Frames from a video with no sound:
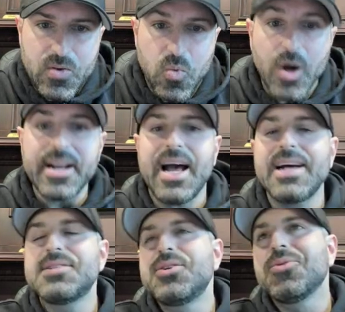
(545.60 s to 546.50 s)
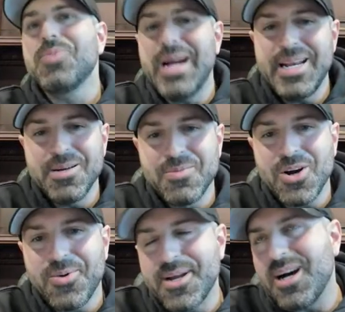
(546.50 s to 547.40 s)
What has uranium
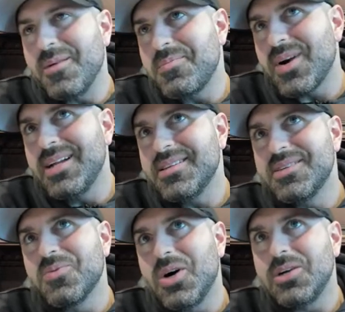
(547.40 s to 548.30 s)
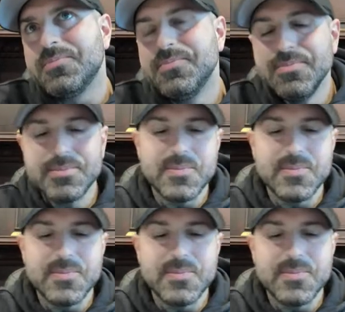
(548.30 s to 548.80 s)
going up, Brandon? Well,